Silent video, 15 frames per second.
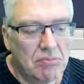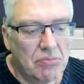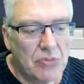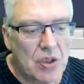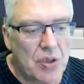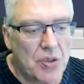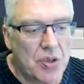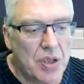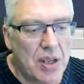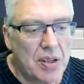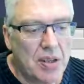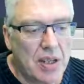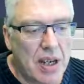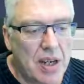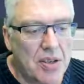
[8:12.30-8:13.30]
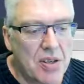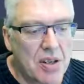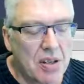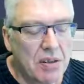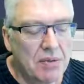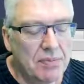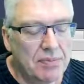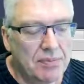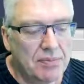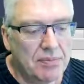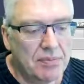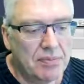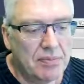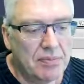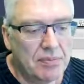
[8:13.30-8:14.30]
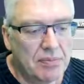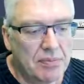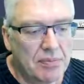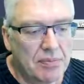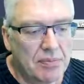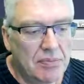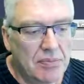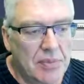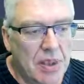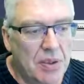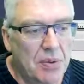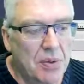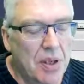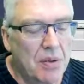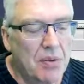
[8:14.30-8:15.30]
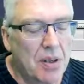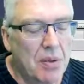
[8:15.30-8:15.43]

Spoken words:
Instead of cancel, I don't give it a